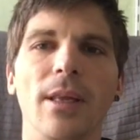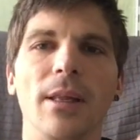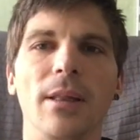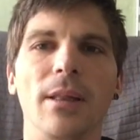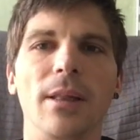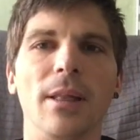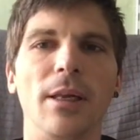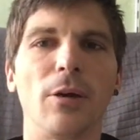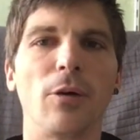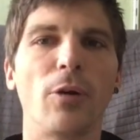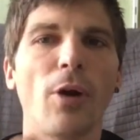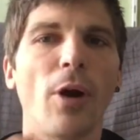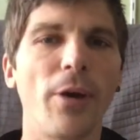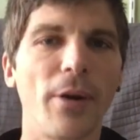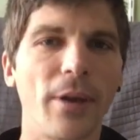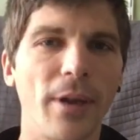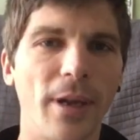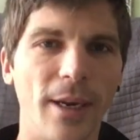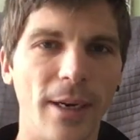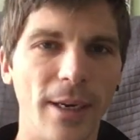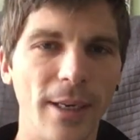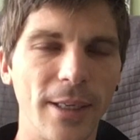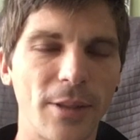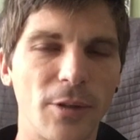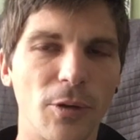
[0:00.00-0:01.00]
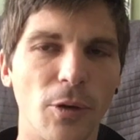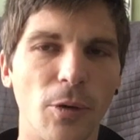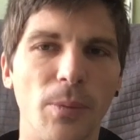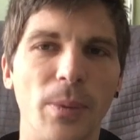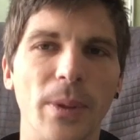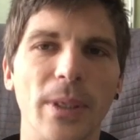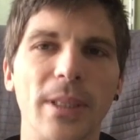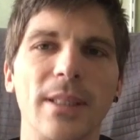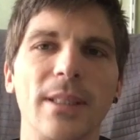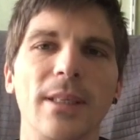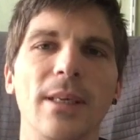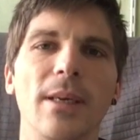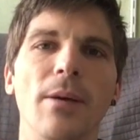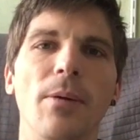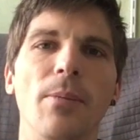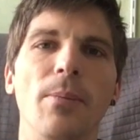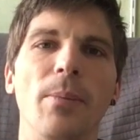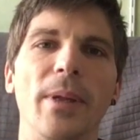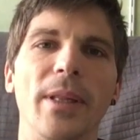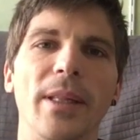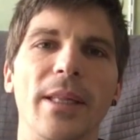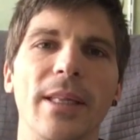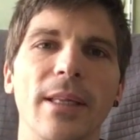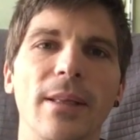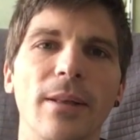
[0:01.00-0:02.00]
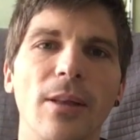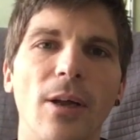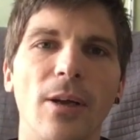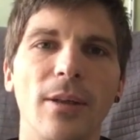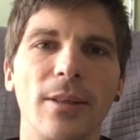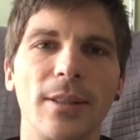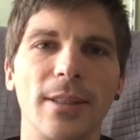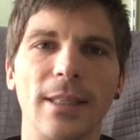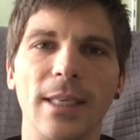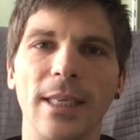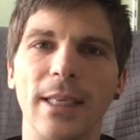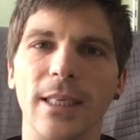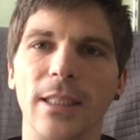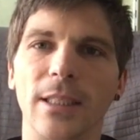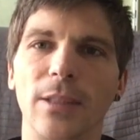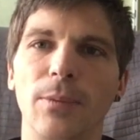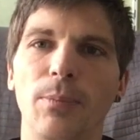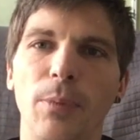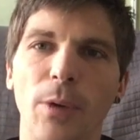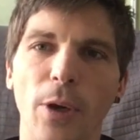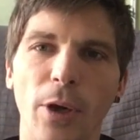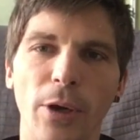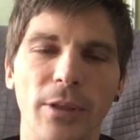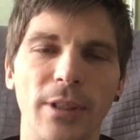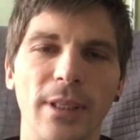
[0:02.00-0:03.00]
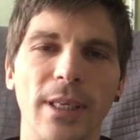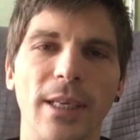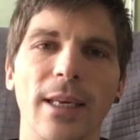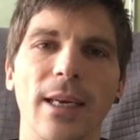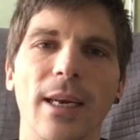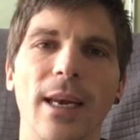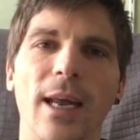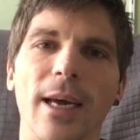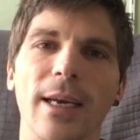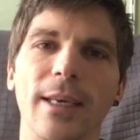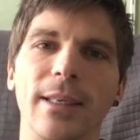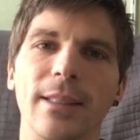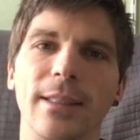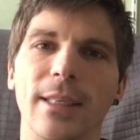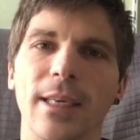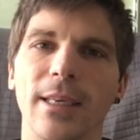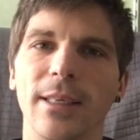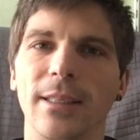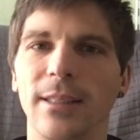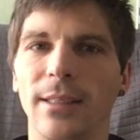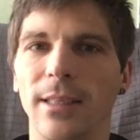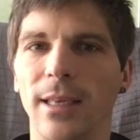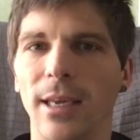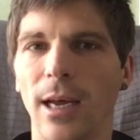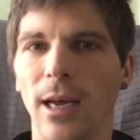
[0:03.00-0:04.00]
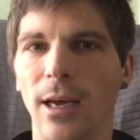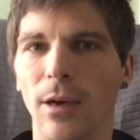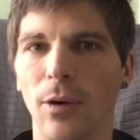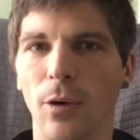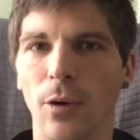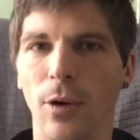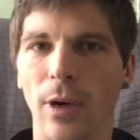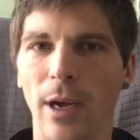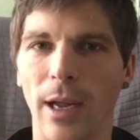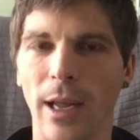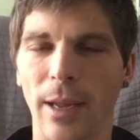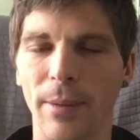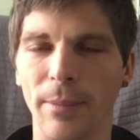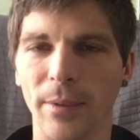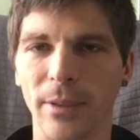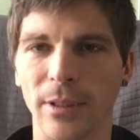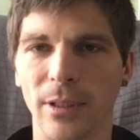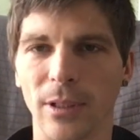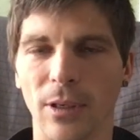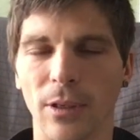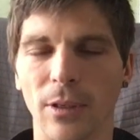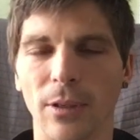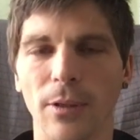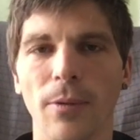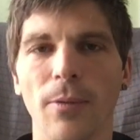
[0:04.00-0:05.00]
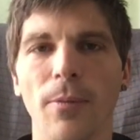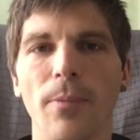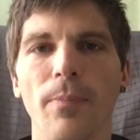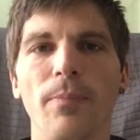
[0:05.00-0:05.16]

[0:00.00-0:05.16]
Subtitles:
They're growing a little bit, but they're not exploding like Tesla or Amazon.